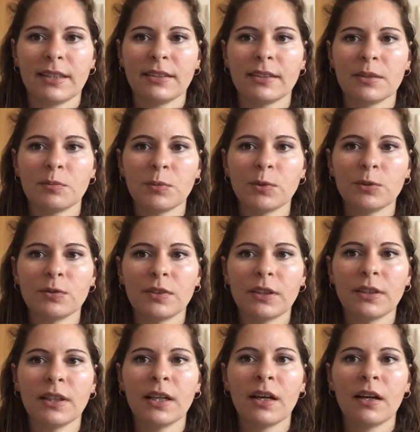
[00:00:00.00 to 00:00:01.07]
the
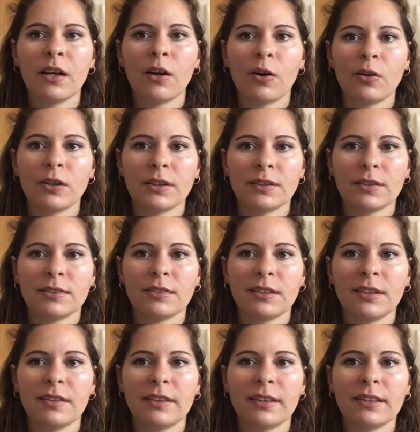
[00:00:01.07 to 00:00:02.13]
movie or the
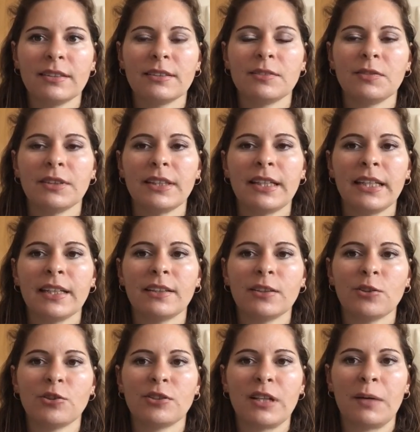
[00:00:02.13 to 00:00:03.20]
series with English
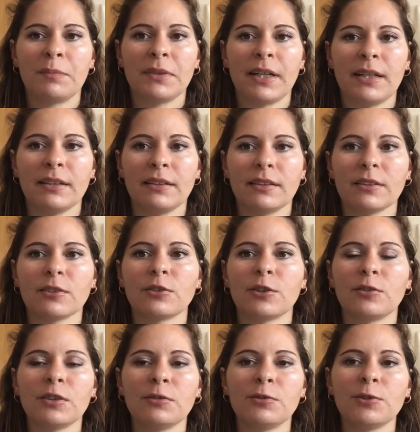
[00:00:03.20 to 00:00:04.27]
subtitles. So
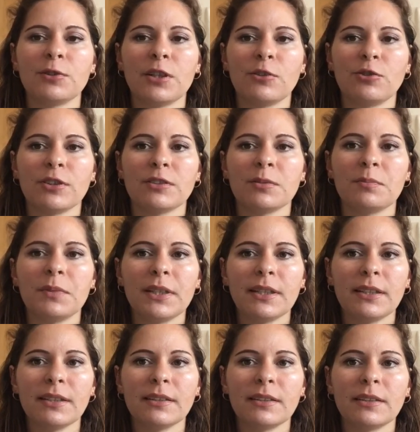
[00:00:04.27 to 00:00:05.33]
if you are just a
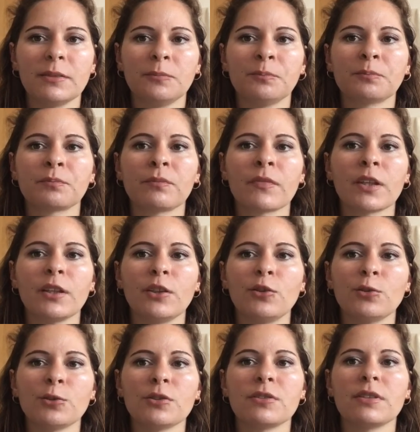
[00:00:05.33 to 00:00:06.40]
beginner,
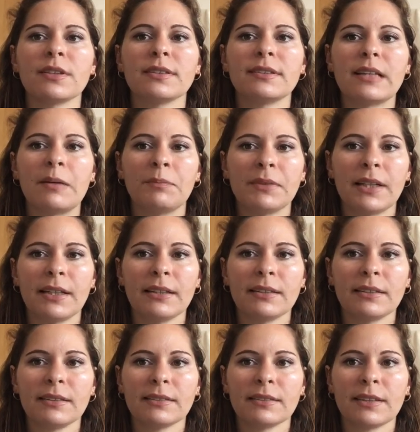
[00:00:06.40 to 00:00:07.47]
use
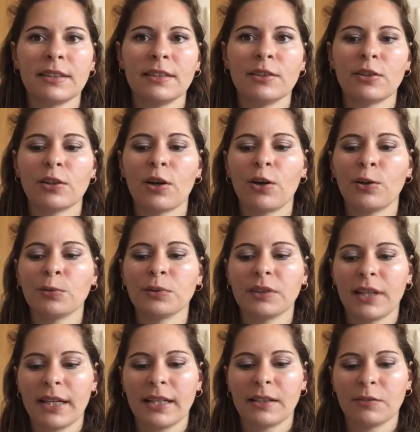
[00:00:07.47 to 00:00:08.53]
subtitles in your own
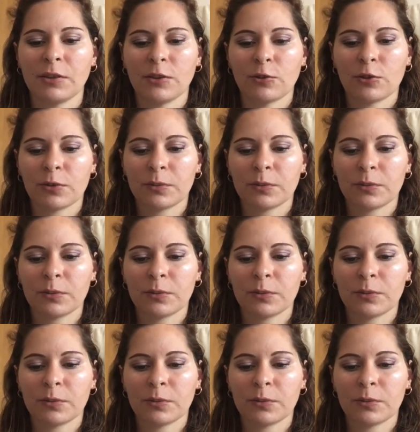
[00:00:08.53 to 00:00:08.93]
language.